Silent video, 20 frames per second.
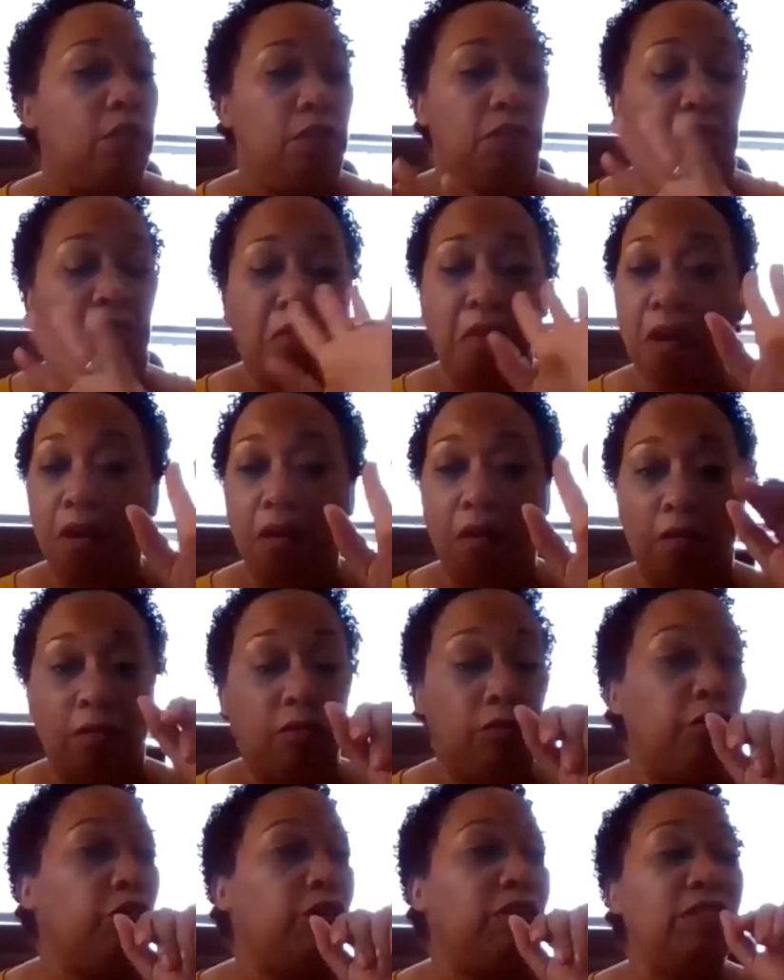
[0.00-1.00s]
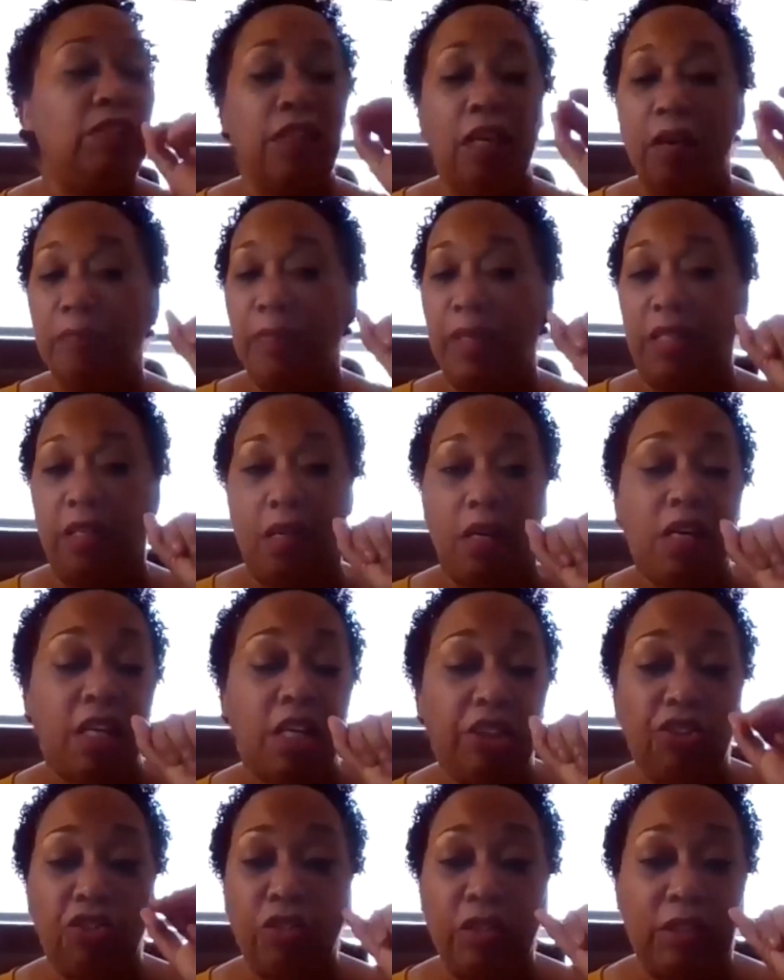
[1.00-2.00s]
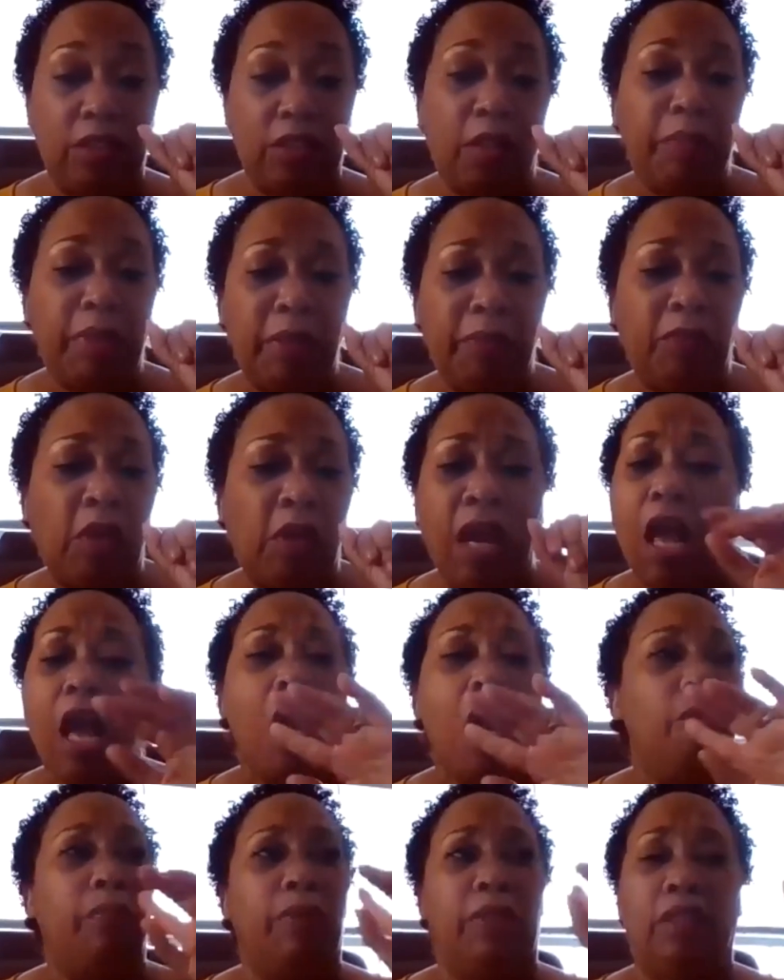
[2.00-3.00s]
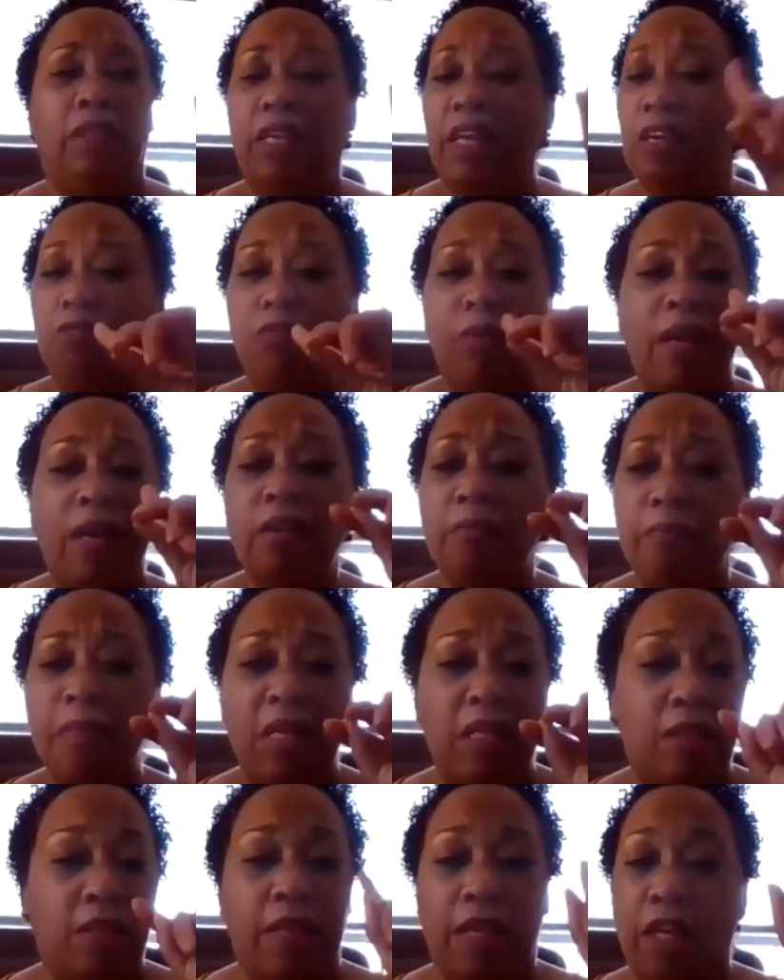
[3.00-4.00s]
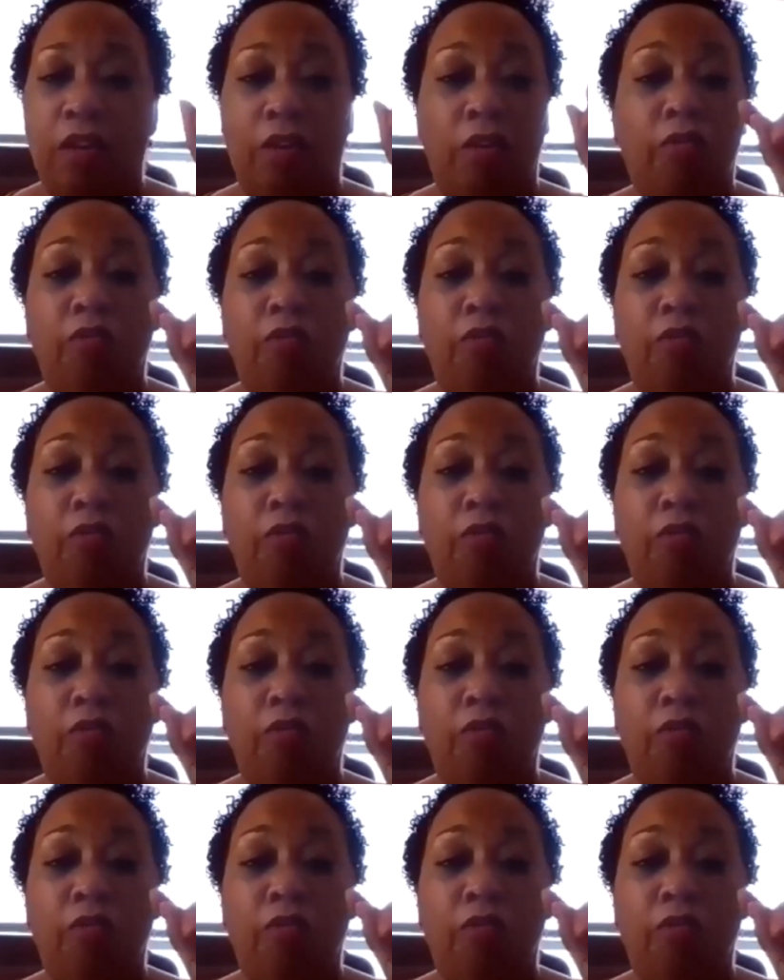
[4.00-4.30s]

No, you can tell me to hush. You can tell me to, but late, wait a minute now.